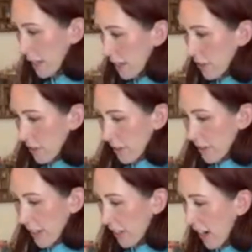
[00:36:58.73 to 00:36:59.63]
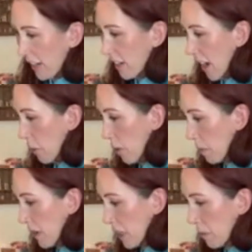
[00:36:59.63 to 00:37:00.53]
in just a sec. I want to
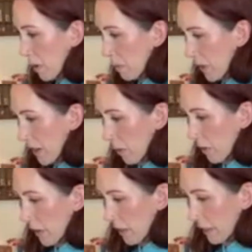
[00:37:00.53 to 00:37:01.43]
pick him up, but I want to at